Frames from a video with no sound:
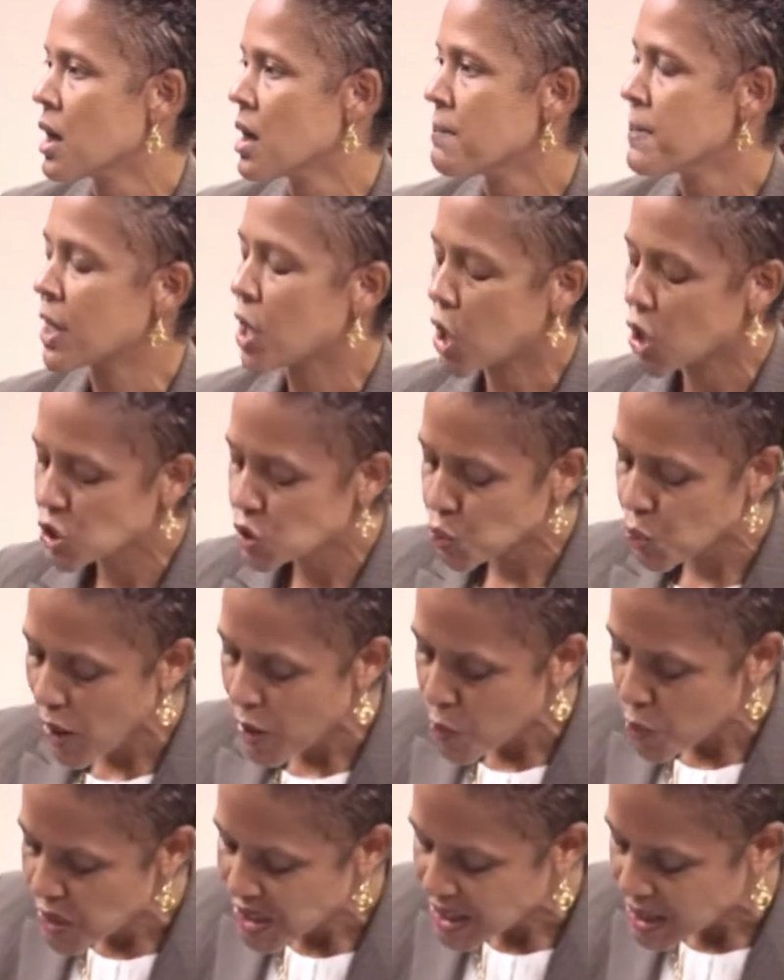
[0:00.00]
Because
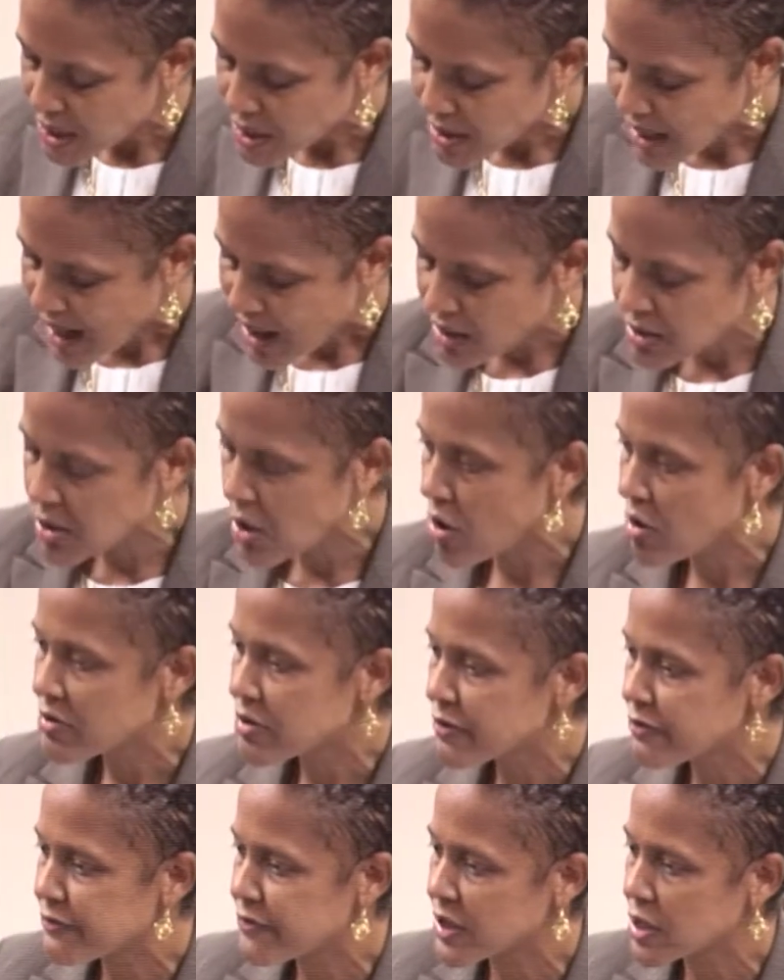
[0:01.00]
when we stand on
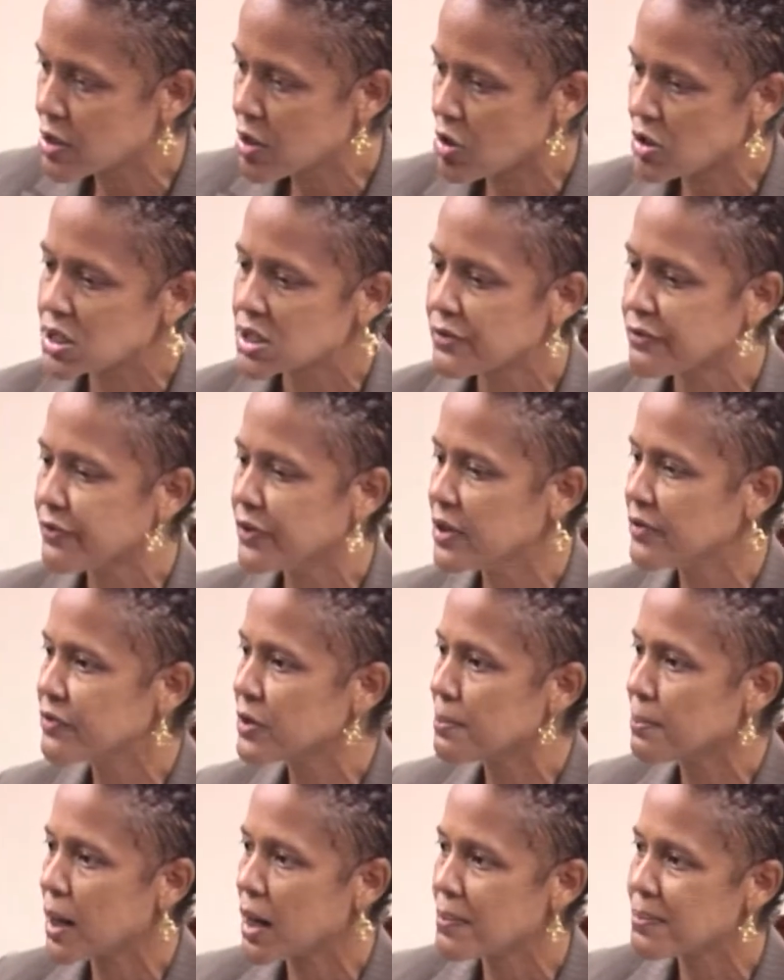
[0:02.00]
the philosophy of
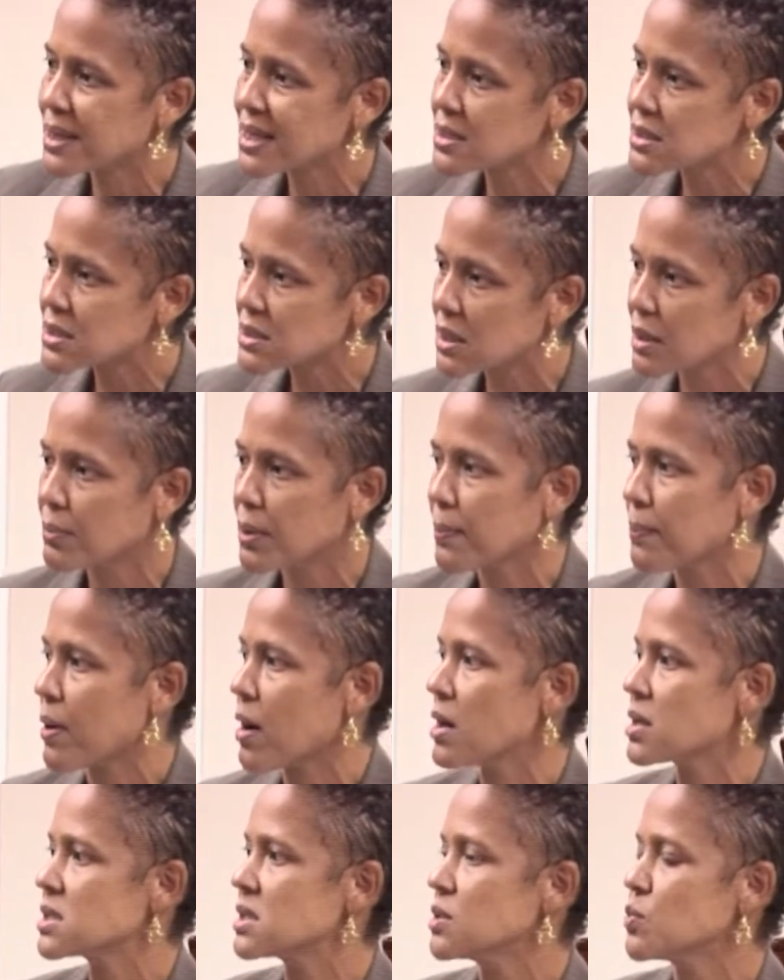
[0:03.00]
the Barbados Labour
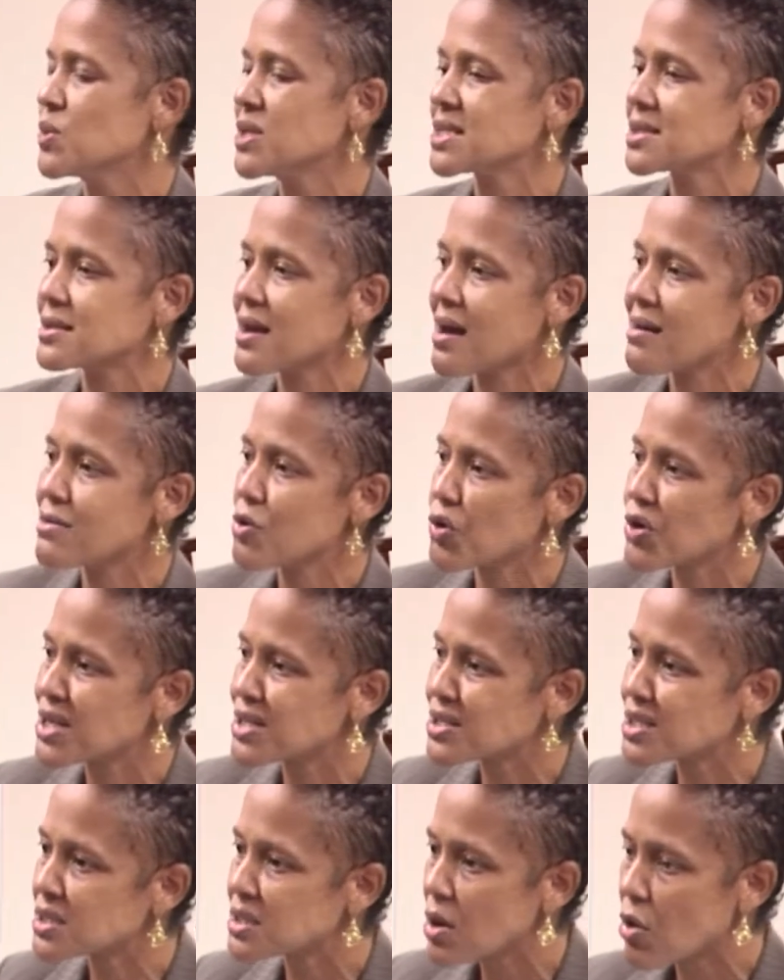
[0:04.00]
Party, we stand on a
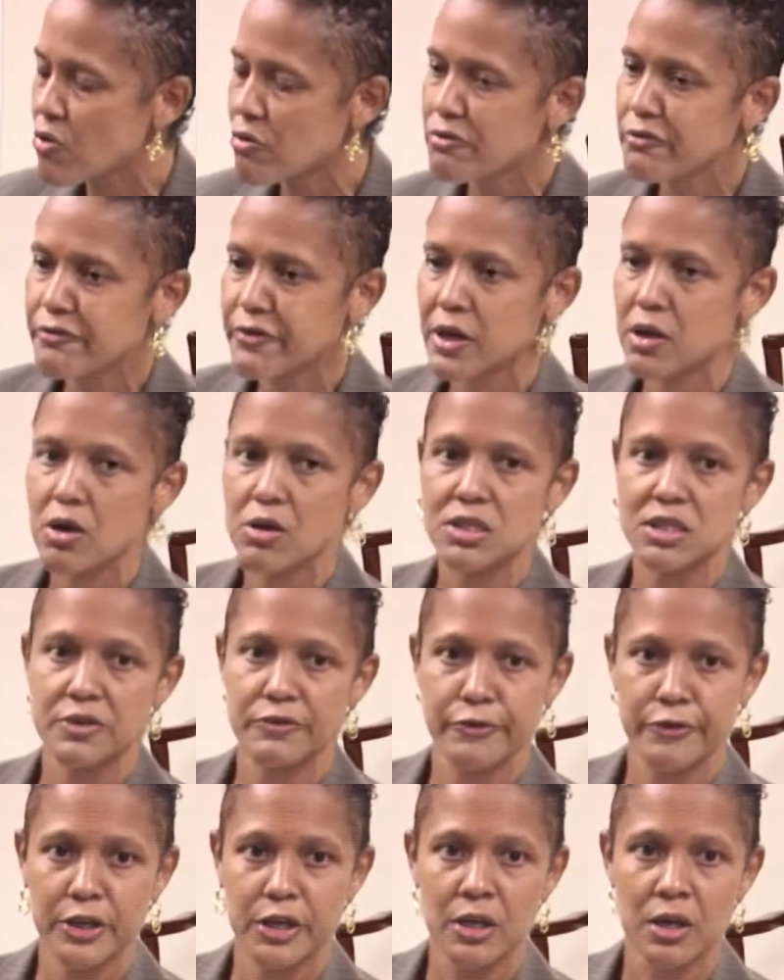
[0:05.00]
sound philosophy